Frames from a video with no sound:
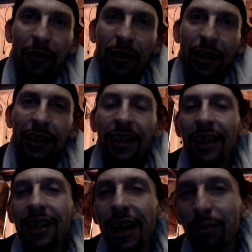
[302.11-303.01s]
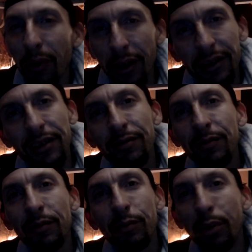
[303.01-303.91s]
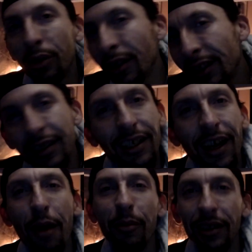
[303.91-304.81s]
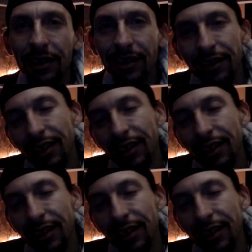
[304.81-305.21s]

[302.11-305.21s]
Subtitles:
hit that like button. Put it in the comments.